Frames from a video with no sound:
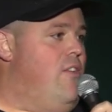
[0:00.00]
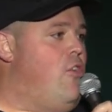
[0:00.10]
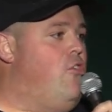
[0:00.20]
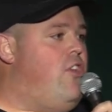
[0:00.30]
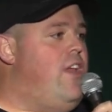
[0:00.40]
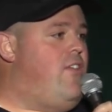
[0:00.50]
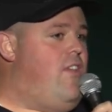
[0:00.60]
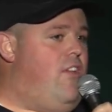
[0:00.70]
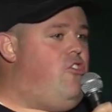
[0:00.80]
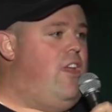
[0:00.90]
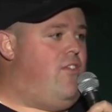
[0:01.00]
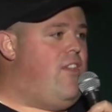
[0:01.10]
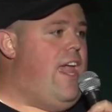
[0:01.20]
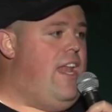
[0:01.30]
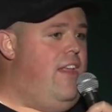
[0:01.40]
So she's she's
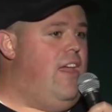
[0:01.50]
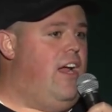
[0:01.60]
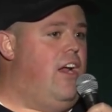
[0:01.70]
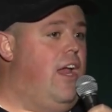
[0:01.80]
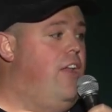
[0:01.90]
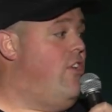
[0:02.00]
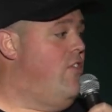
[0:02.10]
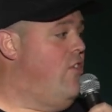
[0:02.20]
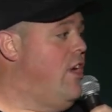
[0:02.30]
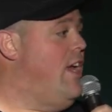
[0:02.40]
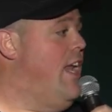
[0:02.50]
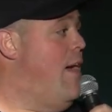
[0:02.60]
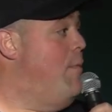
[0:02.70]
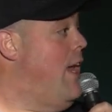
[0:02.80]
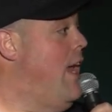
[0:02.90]
standing there and she's looking
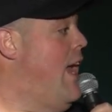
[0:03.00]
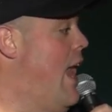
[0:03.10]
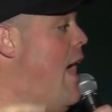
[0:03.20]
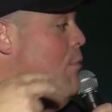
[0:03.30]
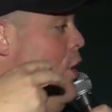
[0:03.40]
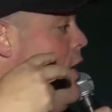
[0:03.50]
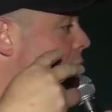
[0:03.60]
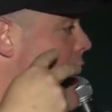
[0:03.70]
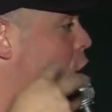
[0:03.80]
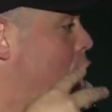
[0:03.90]
at me and I'm looking at